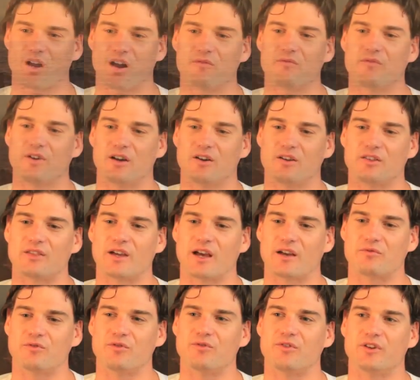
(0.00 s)
very
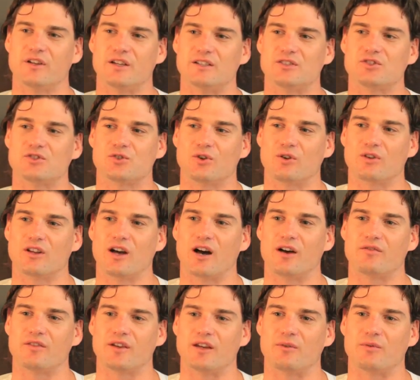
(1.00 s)
thankful for his short
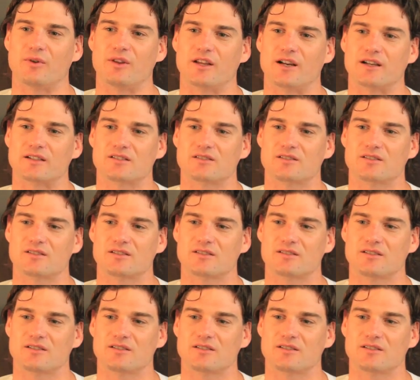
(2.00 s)
life here with us.